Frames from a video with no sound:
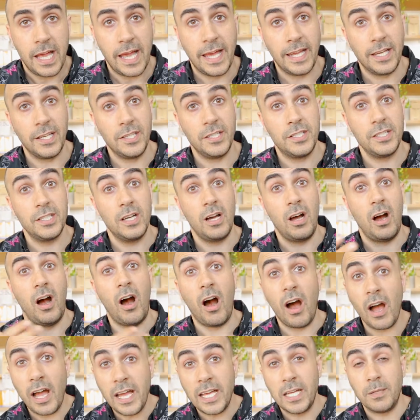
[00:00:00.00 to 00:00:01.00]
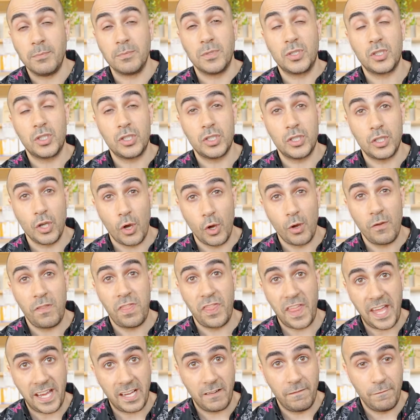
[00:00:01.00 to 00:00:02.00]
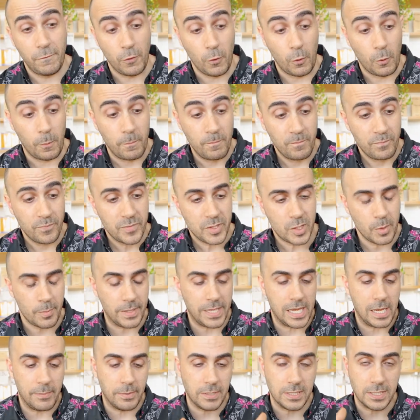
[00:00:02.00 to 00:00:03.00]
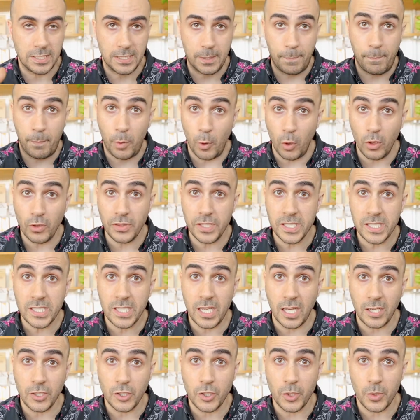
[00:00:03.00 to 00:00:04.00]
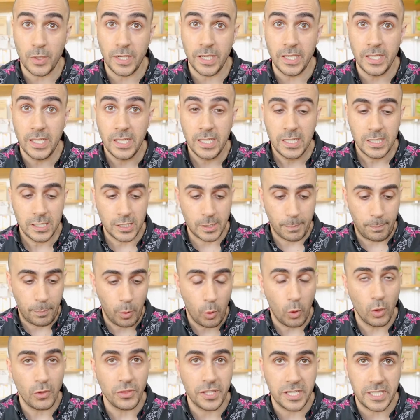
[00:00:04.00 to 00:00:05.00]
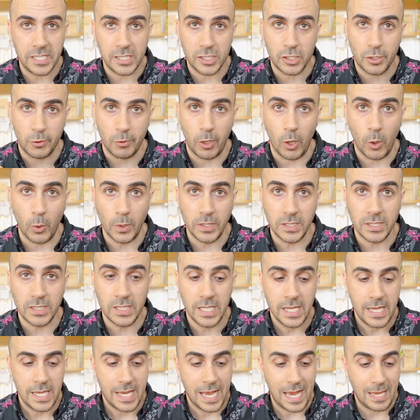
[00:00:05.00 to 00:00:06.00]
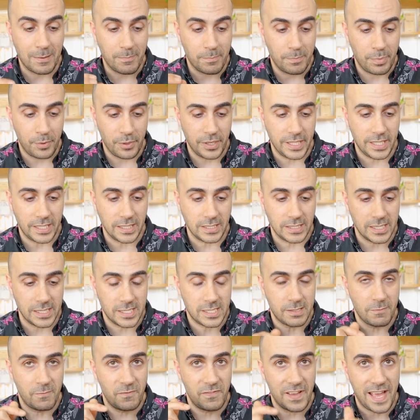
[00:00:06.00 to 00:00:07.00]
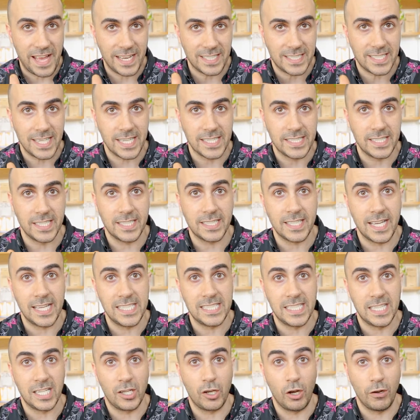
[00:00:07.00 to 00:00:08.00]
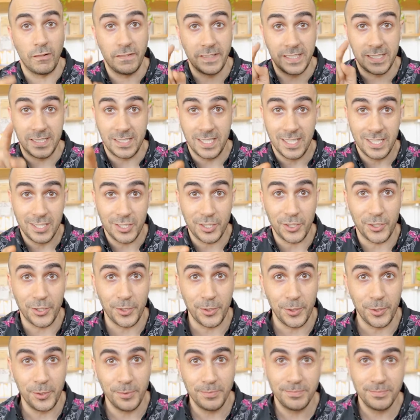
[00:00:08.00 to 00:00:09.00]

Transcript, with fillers: And I am so thankful to be able to support this country, support these growers, and bring this fantastic tasting coffees to you.